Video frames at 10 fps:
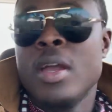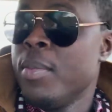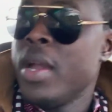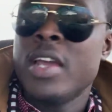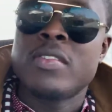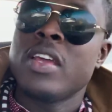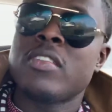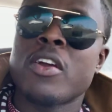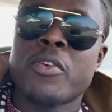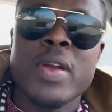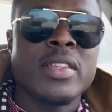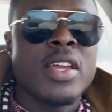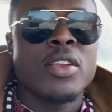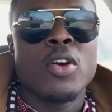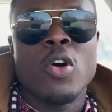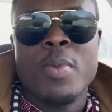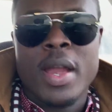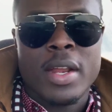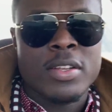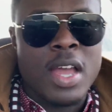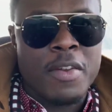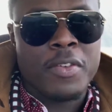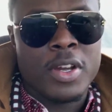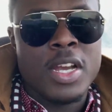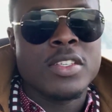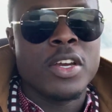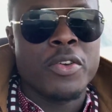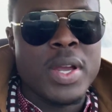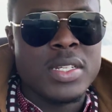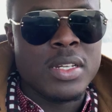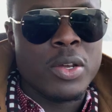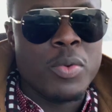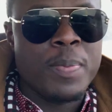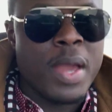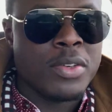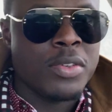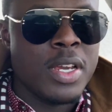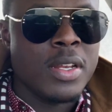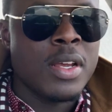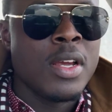But it's a great thing to go back to Africa. It's a great thing to repatriate,